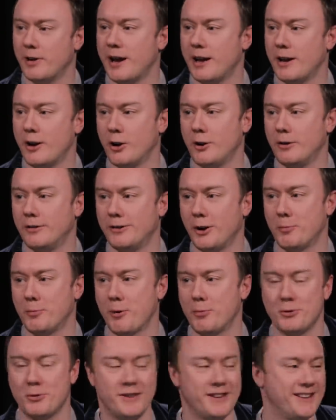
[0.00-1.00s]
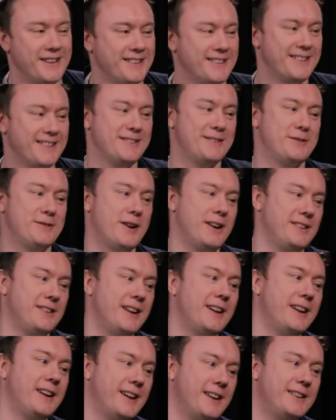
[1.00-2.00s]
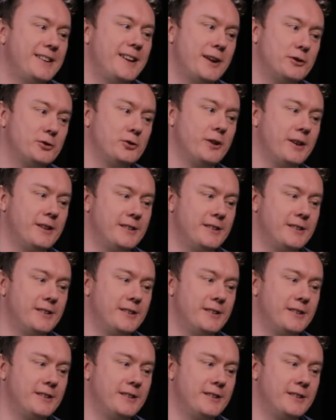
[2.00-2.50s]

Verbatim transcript: Yeah, yeah, that, yeah that's, that's it. Yeah, it's Fine. the point. Yeah, yeah. yeah. No, that's right.